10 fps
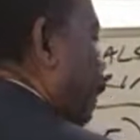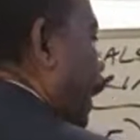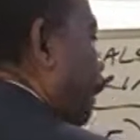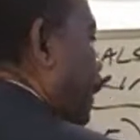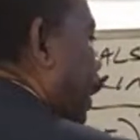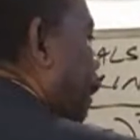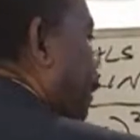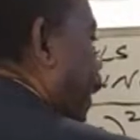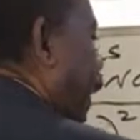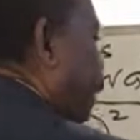5
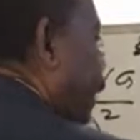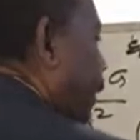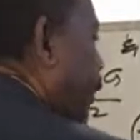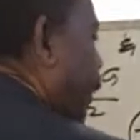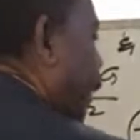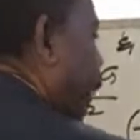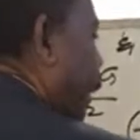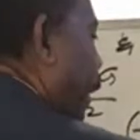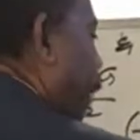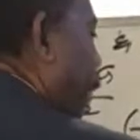times 5 is
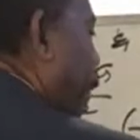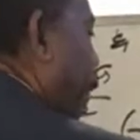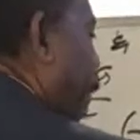25.